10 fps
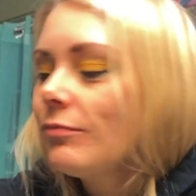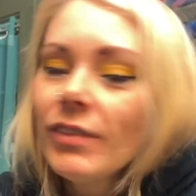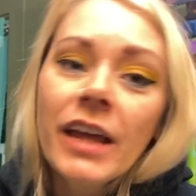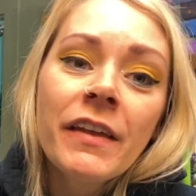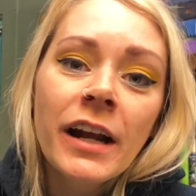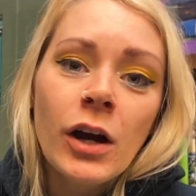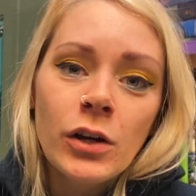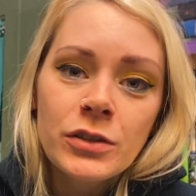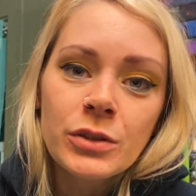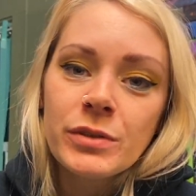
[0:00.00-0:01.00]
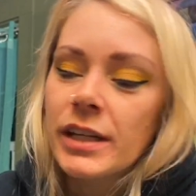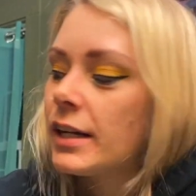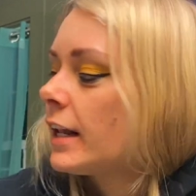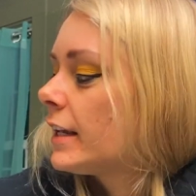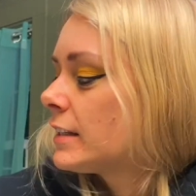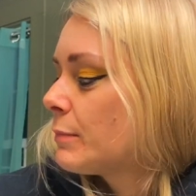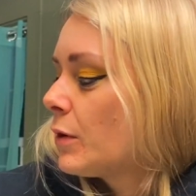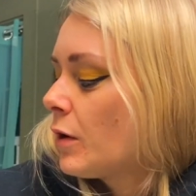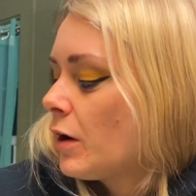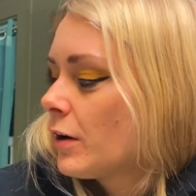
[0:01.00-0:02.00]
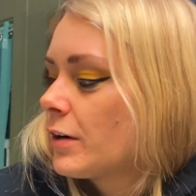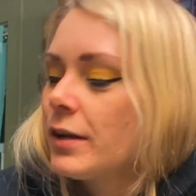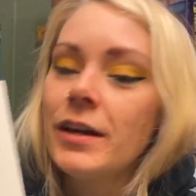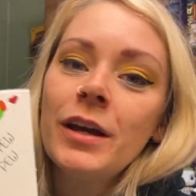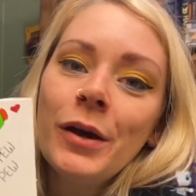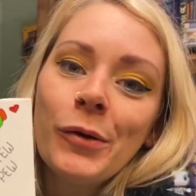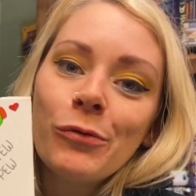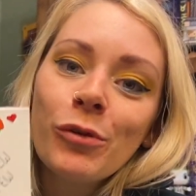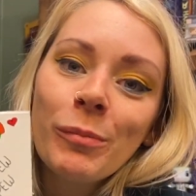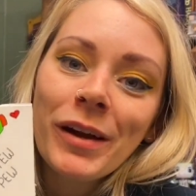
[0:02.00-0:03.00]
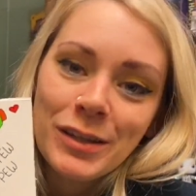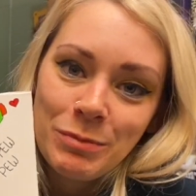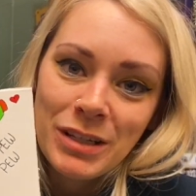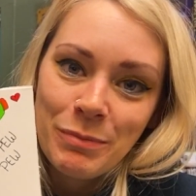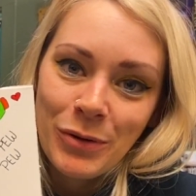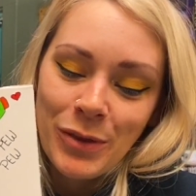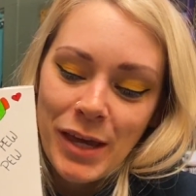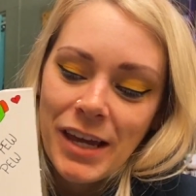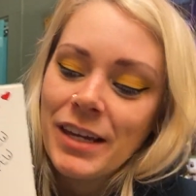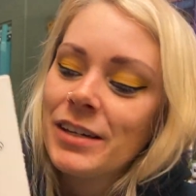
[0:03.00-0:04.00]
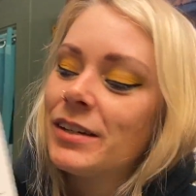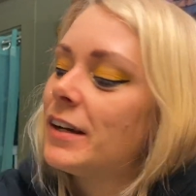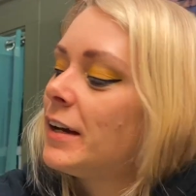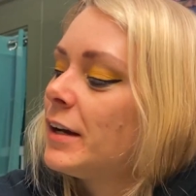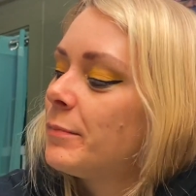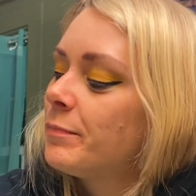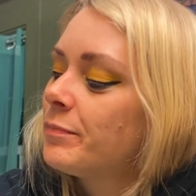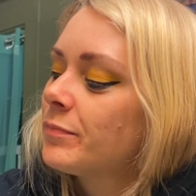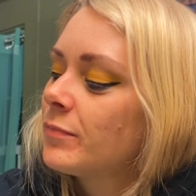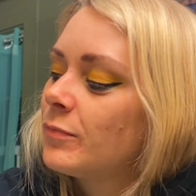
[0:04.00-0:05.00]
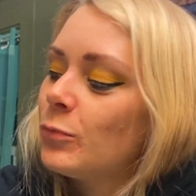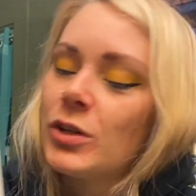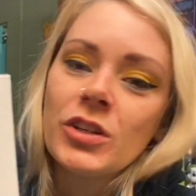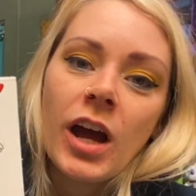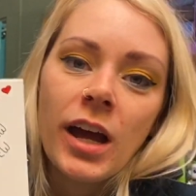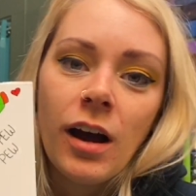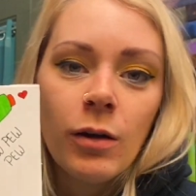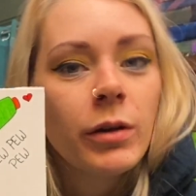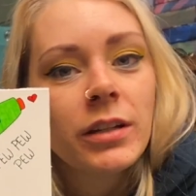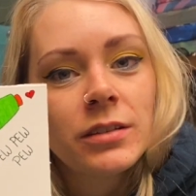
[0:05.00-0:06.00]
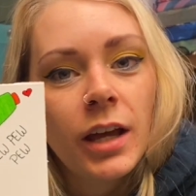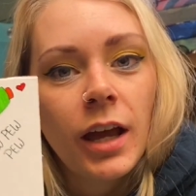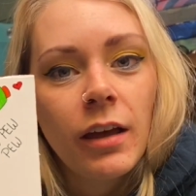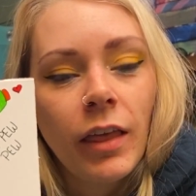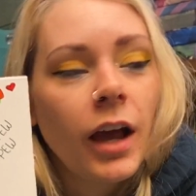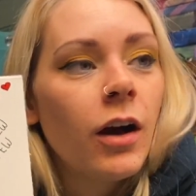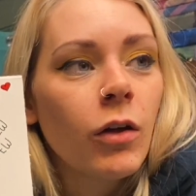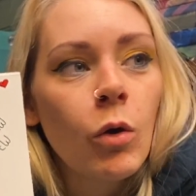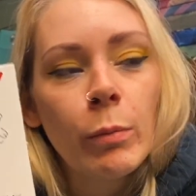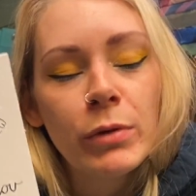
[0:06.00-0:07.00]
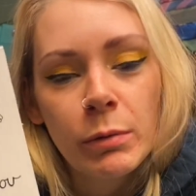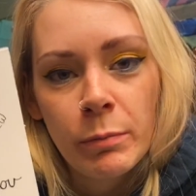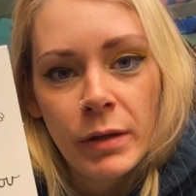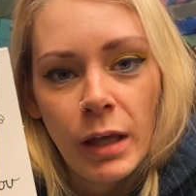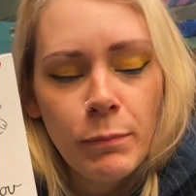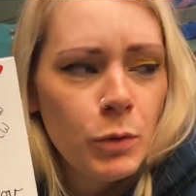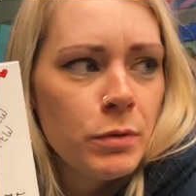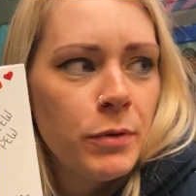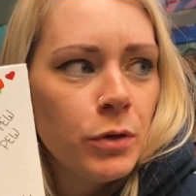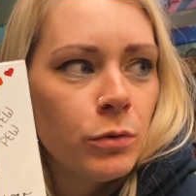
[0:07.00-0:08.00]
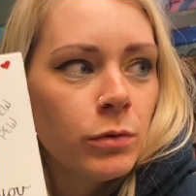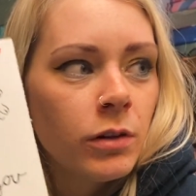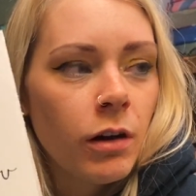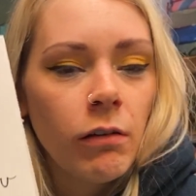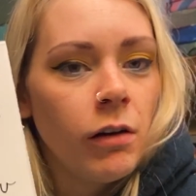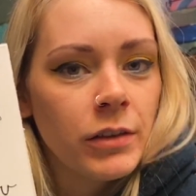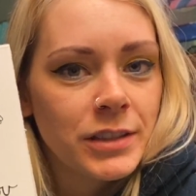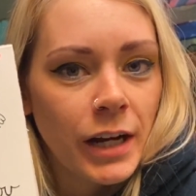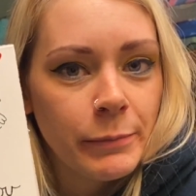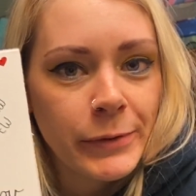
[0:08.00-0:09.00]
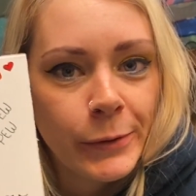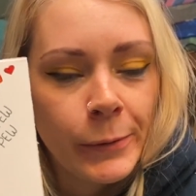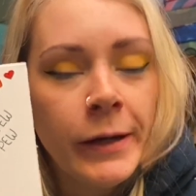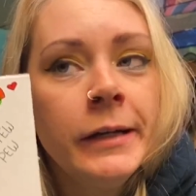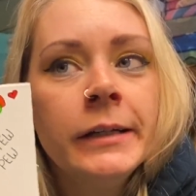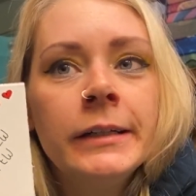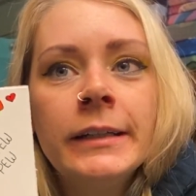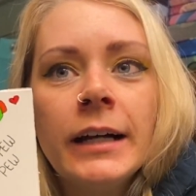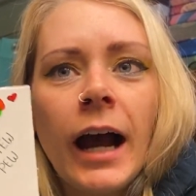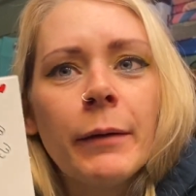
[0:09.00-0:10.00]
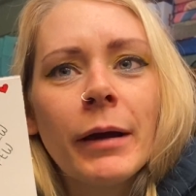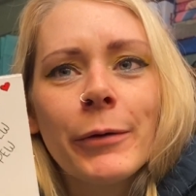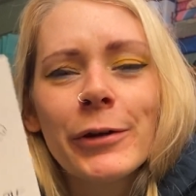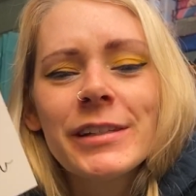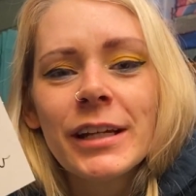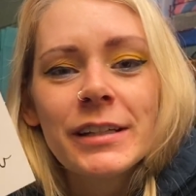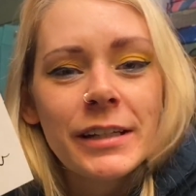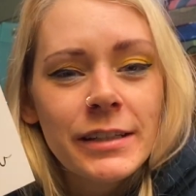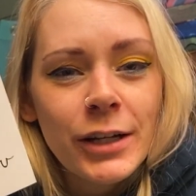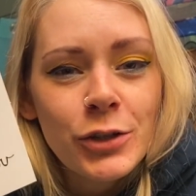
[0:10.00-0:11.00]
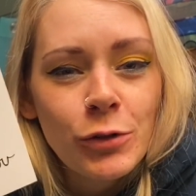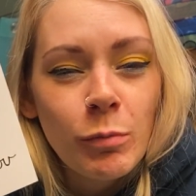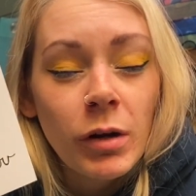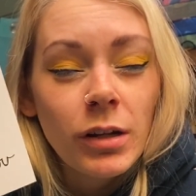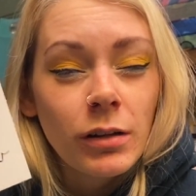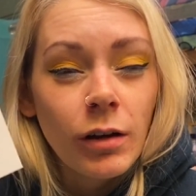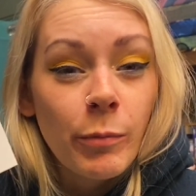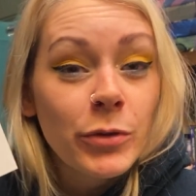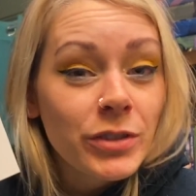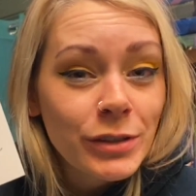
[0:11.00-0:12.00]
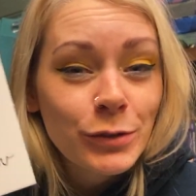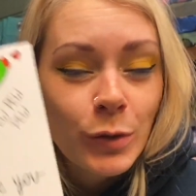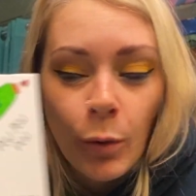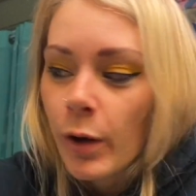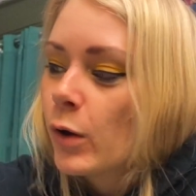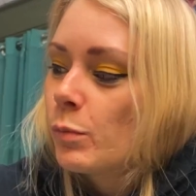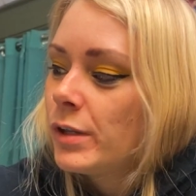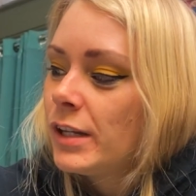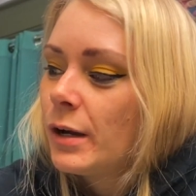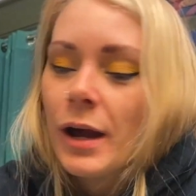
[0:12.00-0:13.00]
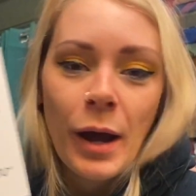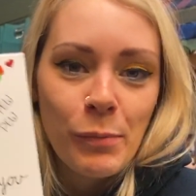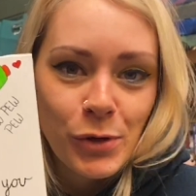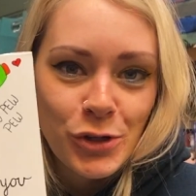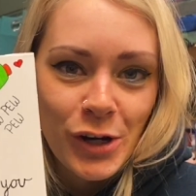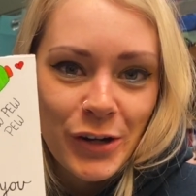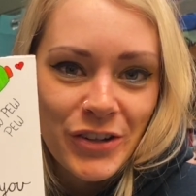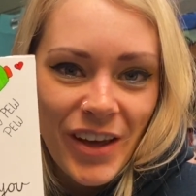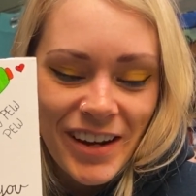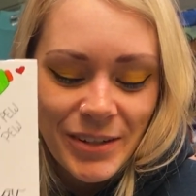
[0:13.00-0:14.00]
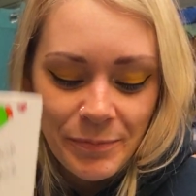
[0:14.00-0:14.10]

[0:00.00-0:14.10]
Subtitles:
And then I also did a small card for my husband's birthday, which I always say, like, I'll go up to him and be like, pew, pew, pew, all the time. So I wouldn't say it's an inside joke, but it almost is, so I hope he appreciates that.